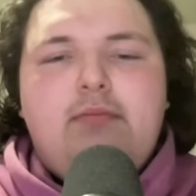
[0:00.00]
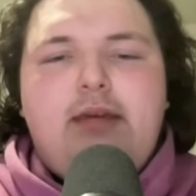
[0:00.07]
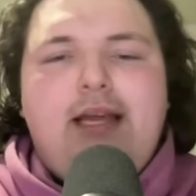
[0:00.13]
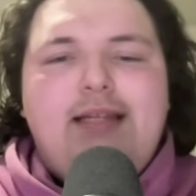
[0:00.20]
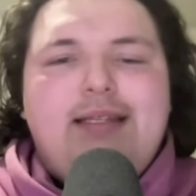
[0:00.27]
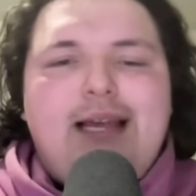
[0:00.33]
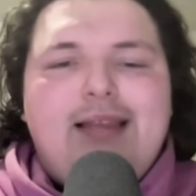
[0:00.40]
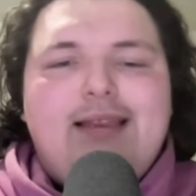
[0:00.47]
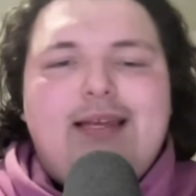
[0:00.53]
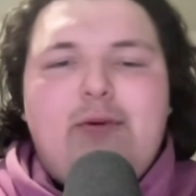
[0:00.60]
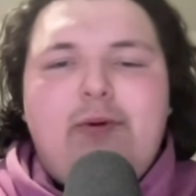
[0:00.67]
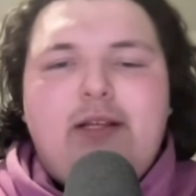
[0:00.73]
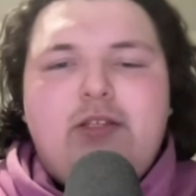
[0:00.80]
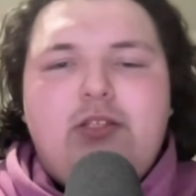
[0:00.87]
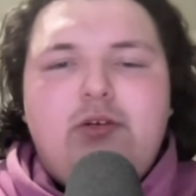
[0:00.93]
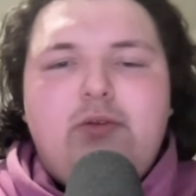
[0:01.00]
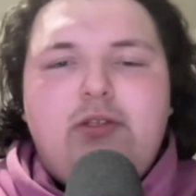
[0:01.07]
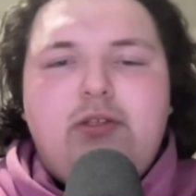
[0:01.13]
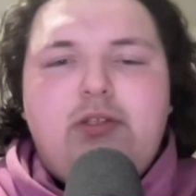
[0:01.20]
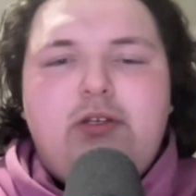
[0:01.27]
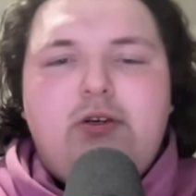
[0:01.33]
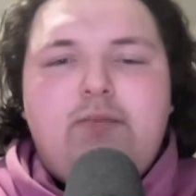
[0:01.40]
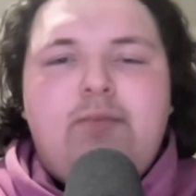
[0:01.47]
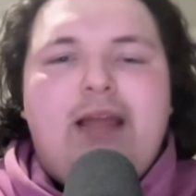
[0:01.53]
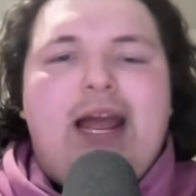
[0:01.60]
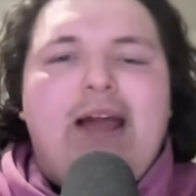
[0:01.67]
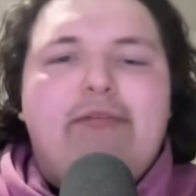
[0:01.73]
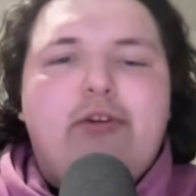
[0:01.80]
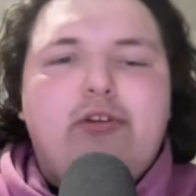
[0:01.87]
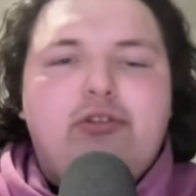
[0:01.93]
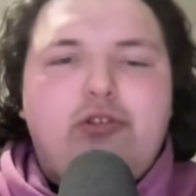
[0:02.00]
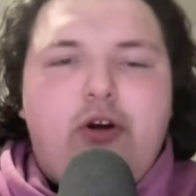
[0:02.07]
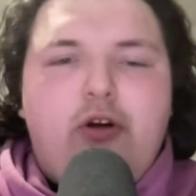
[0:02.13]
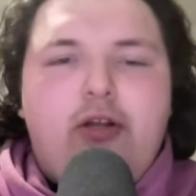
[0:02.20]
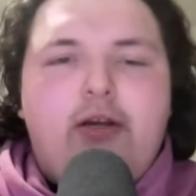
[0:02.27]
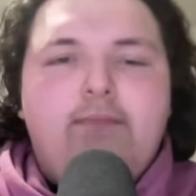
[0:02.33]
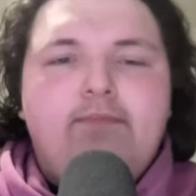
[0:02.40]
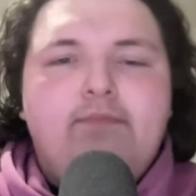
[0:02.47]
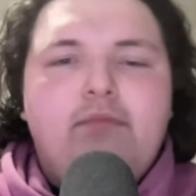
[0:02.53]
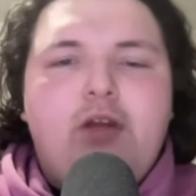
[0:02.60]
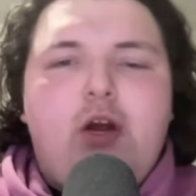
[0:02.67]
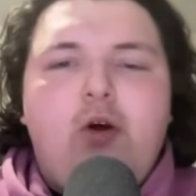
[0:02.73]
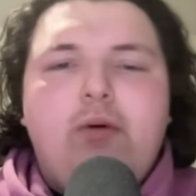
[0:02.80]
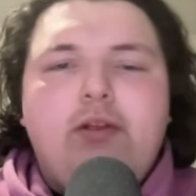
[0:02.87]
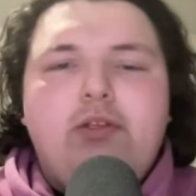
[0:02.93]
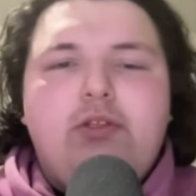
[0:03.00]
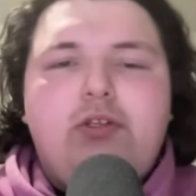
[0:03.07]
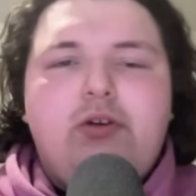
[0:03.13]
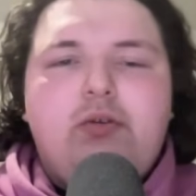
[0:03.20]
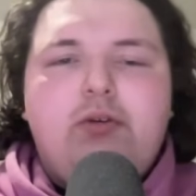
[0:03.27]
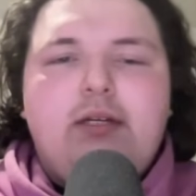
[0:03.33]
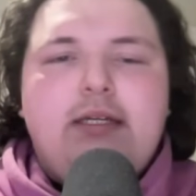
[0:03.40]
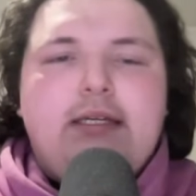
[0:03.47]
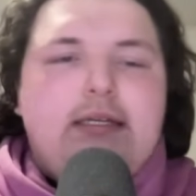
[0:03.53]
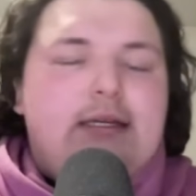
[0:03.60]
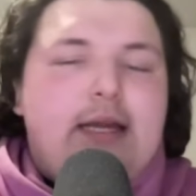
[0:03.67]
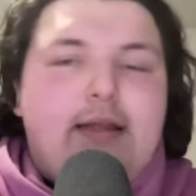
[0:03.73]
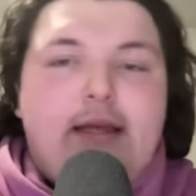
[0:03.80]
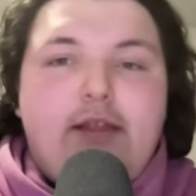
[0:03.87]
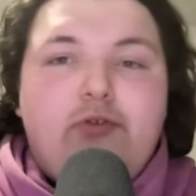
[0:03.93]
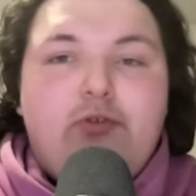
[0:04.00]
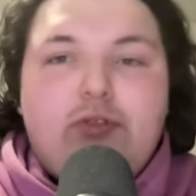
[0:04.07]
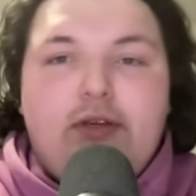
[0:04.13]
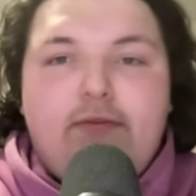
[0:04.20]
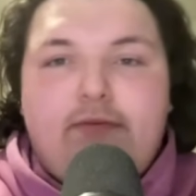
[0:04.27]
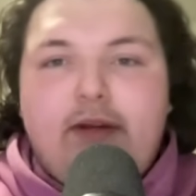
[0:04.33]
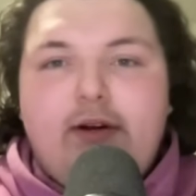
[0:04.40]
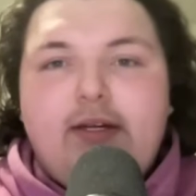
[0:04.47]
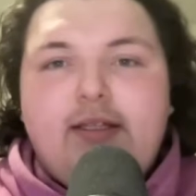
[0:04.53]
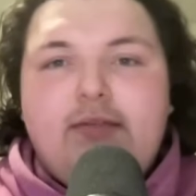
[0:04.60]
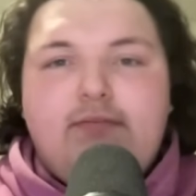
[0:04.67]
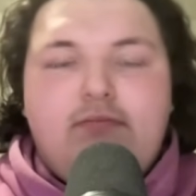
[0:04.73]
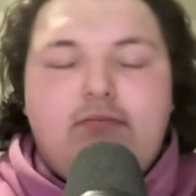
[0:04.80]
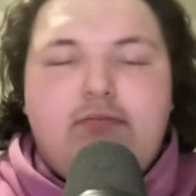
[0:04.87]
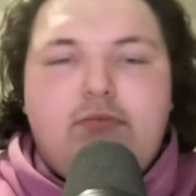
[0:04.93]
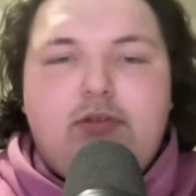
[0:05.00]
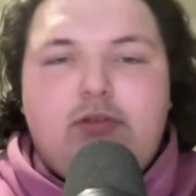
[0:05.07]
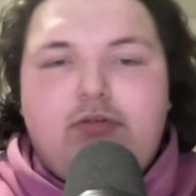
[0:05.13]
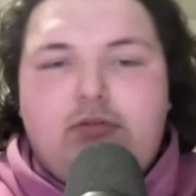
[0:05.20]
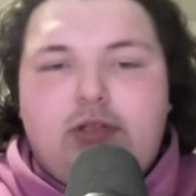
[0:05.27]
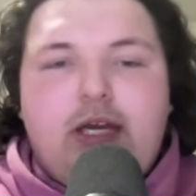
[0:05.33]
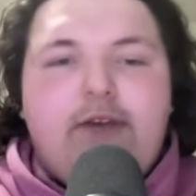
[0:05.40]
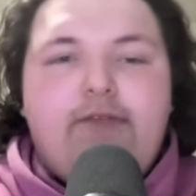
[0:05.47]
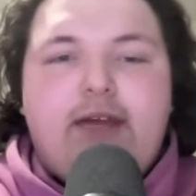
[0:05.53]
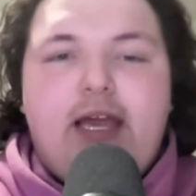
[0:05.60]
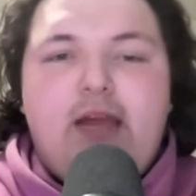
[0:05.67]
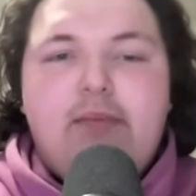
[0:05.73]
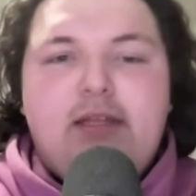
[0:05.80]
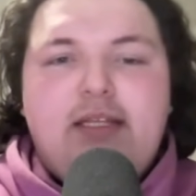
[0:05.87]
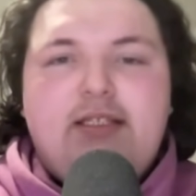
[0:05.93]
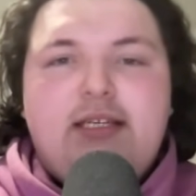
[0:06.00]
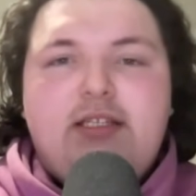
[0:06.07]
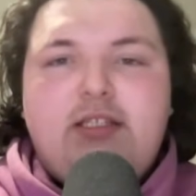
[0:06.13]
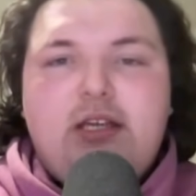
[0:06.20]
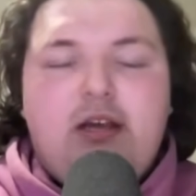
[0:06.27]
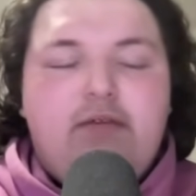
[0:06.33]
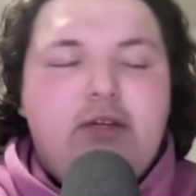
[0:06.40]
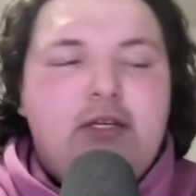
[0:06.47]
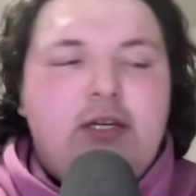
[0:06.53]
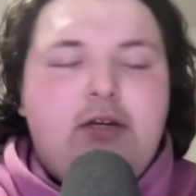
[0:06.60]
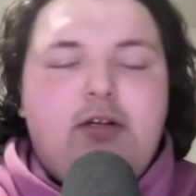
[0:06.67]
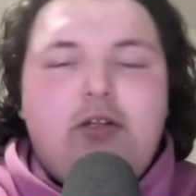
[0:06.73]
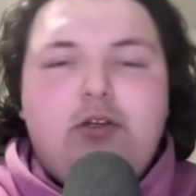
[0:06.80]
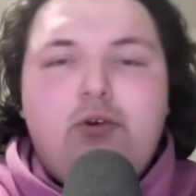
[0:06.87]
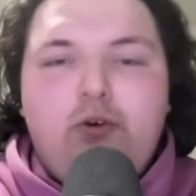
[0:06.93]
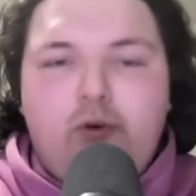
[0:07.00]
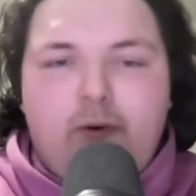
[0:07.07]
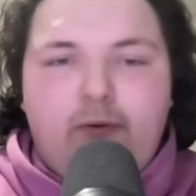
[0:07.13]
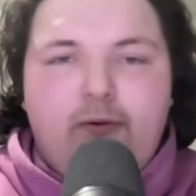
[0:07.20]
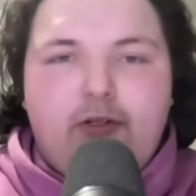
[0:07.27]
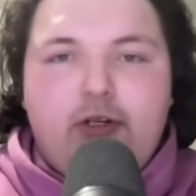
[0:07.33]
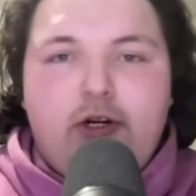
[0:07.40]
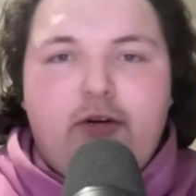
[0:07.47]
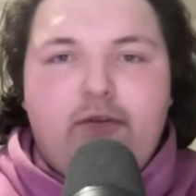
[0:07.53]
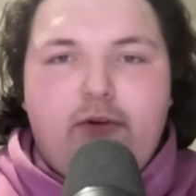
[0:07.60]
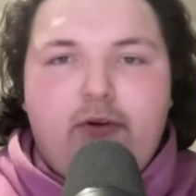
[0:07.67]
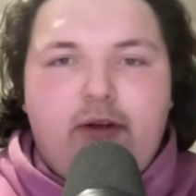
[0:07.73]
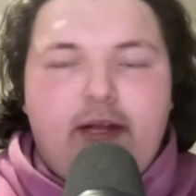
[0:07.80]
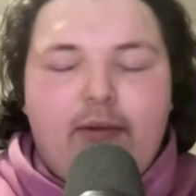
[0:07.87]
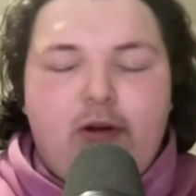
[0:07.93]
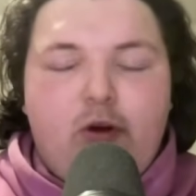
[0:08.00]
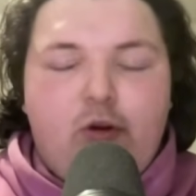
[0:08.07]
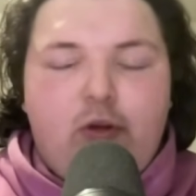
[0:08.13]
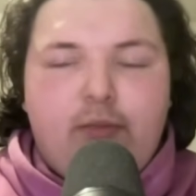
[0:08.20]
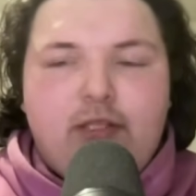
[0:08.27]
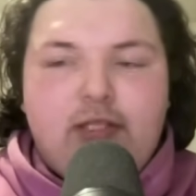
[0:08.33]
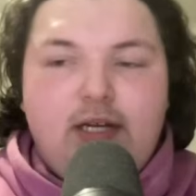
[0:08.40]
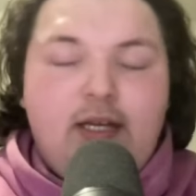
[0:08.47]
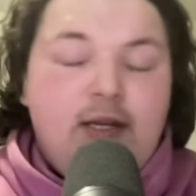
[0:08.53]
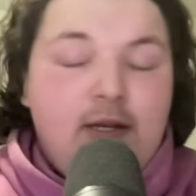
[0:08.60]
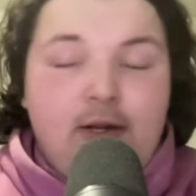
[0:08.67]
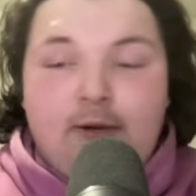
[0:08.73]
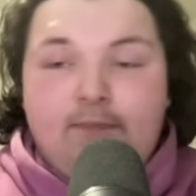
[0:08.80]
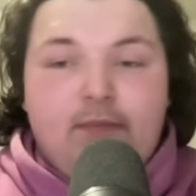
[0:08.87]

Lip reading: And yet they went 2-2 after starting 0-2. And this was a very tough game in the sense of Lu Dort will return for Oklahoma City.